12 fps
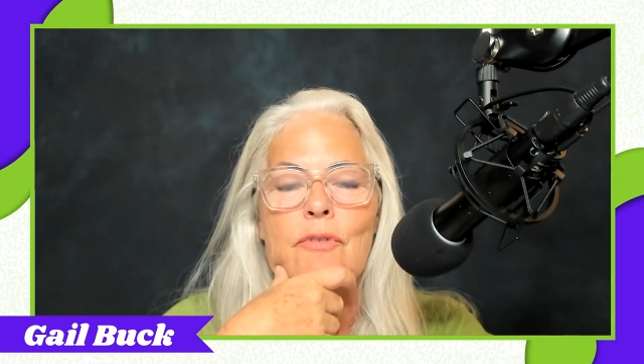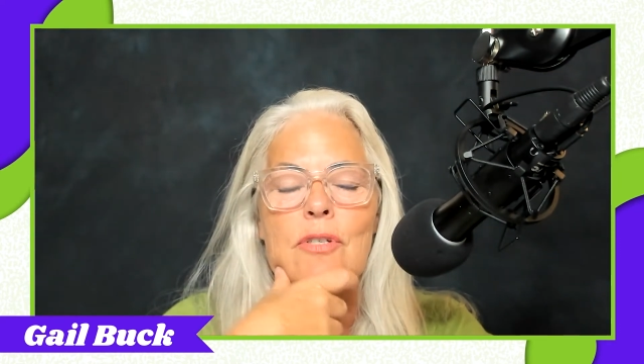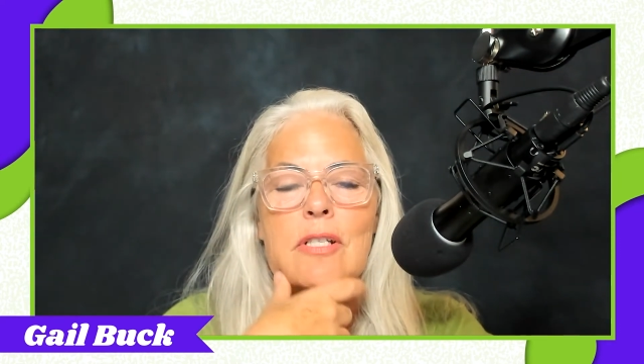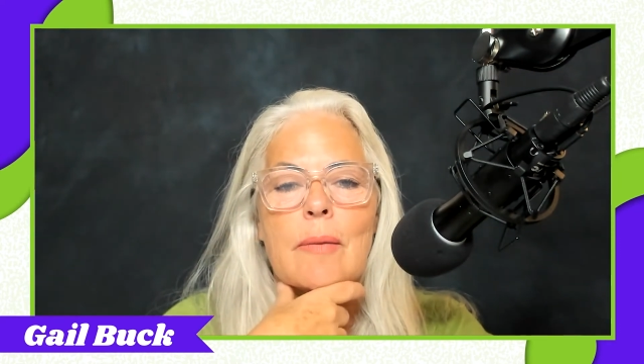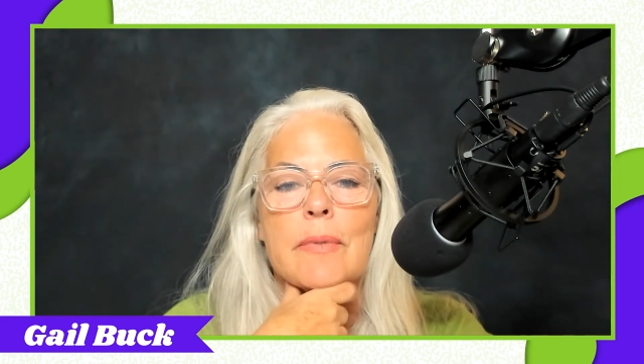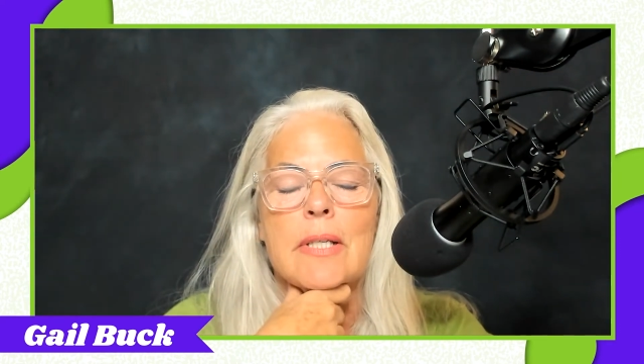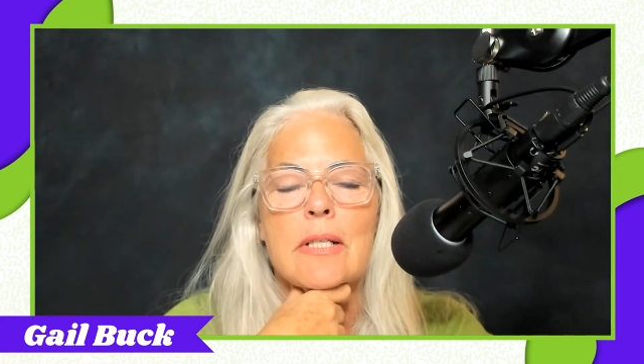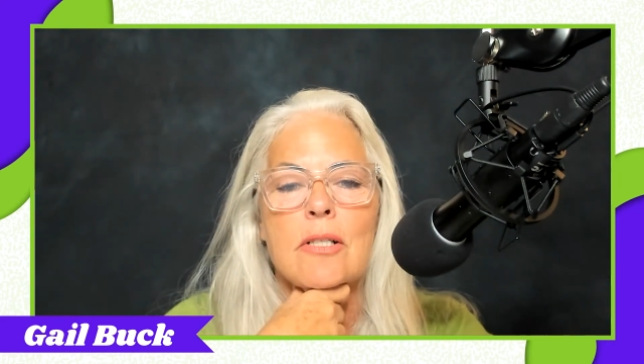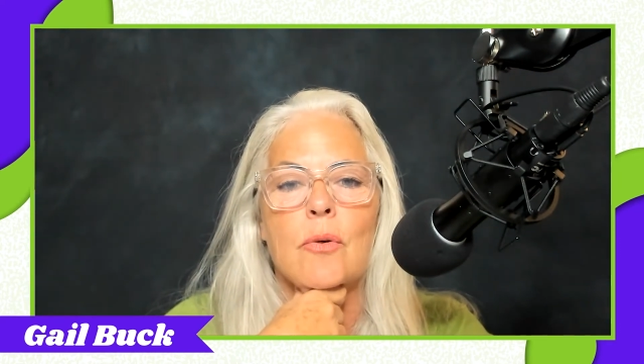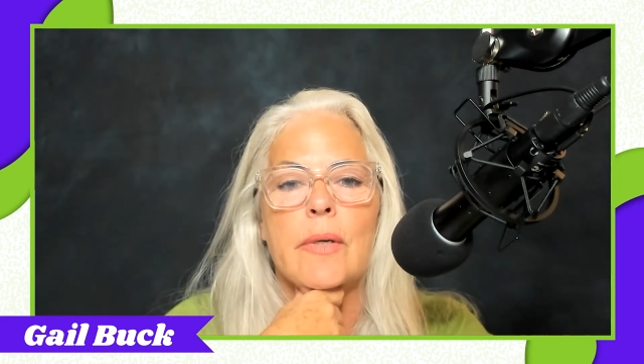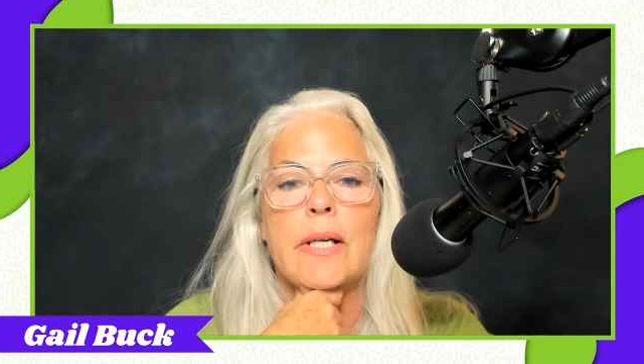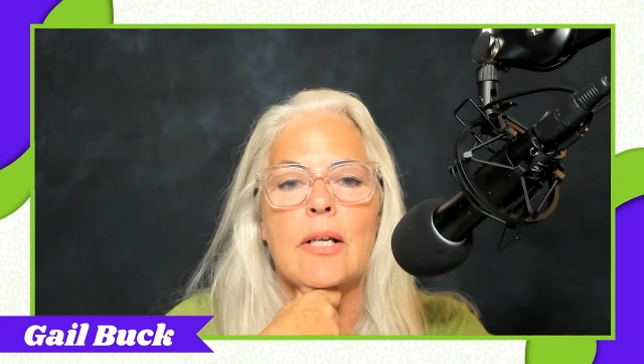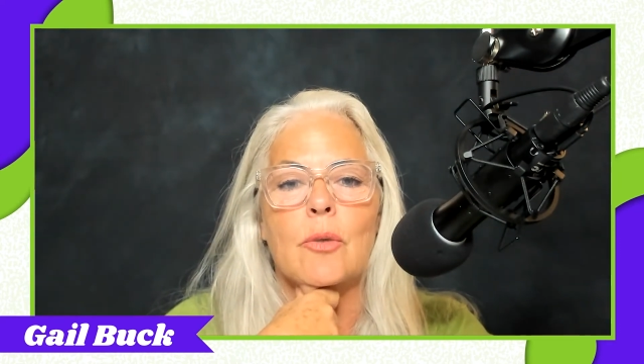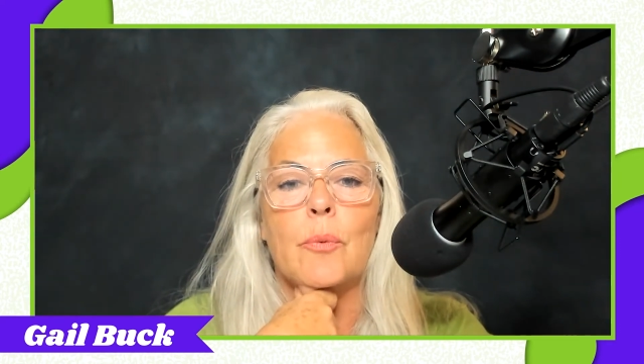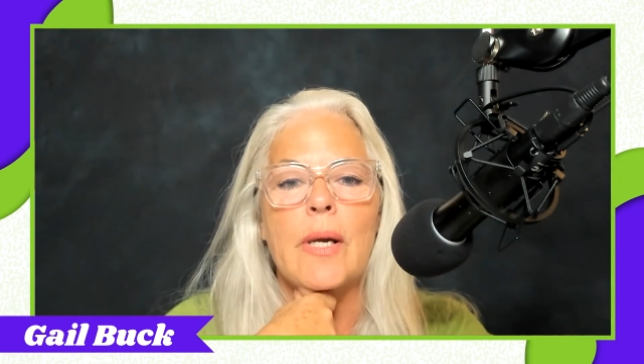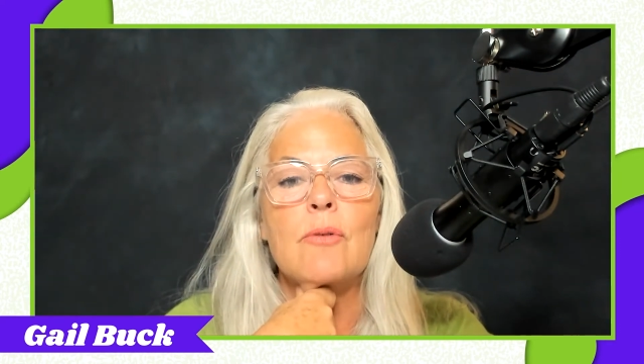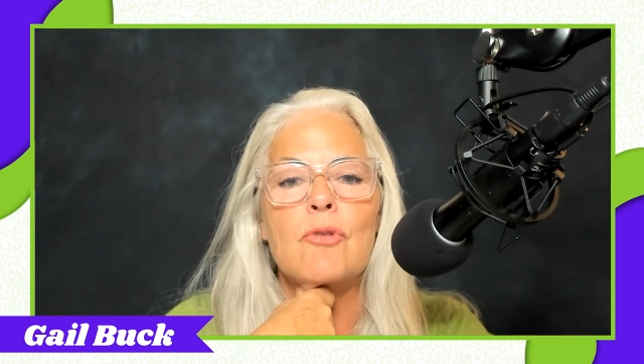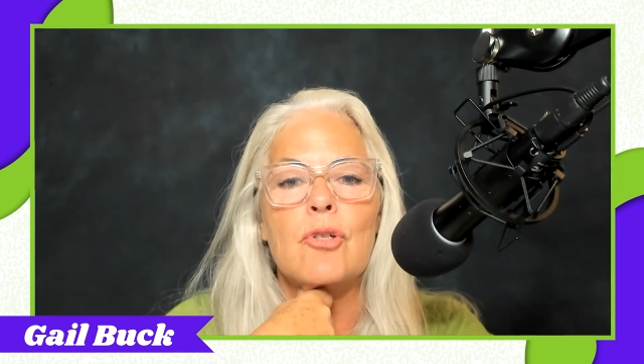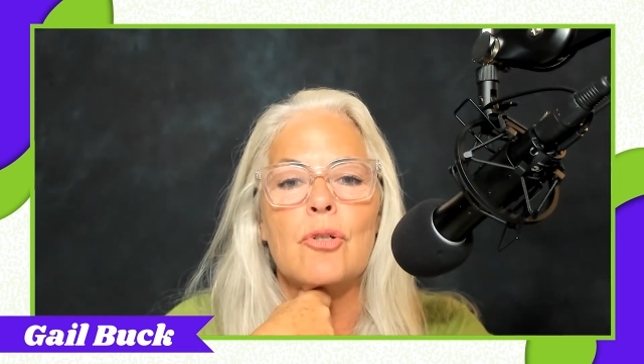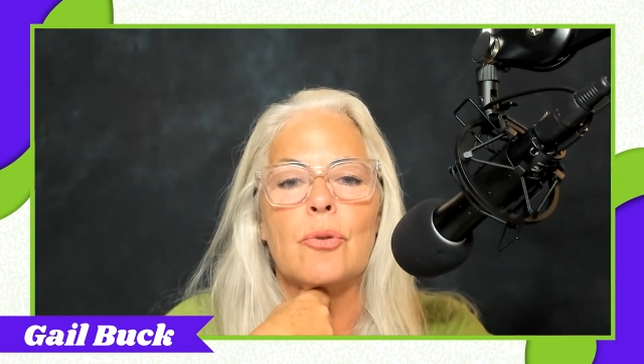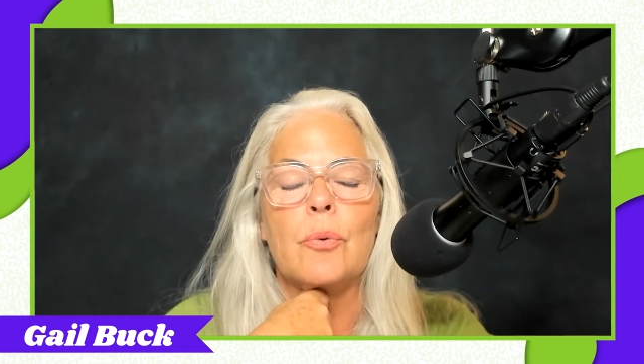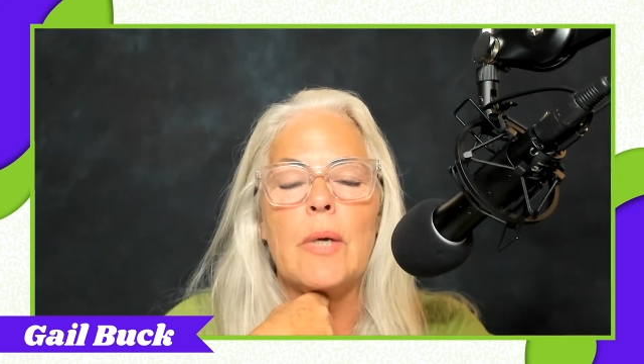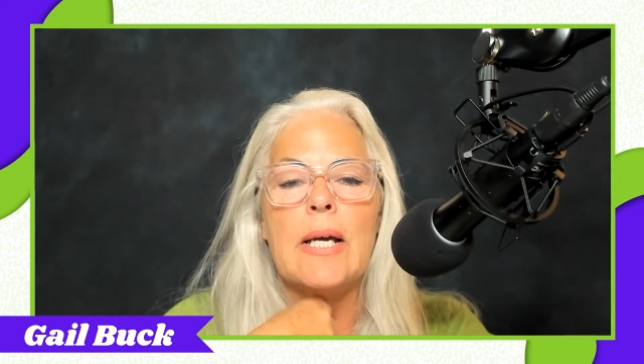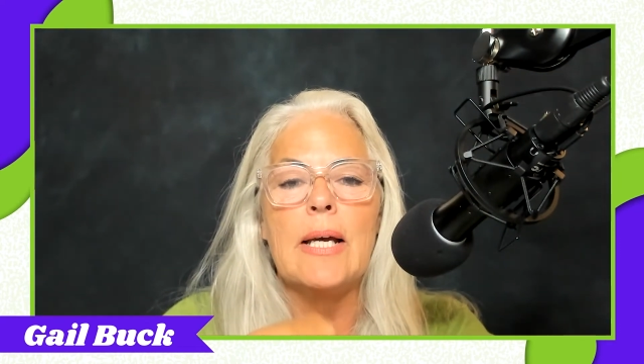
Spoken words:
or something that's going on around you,